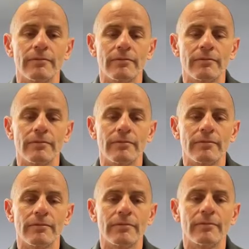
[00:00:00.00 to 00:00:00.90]

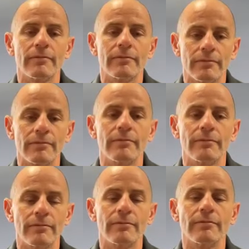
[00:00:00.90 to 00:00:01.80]

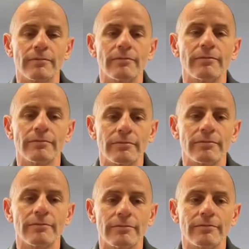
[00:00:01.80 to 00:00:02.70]

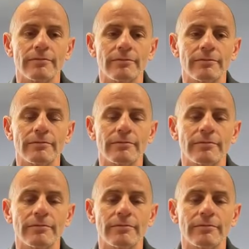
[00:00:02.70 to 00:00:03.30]
The person shown says nothing.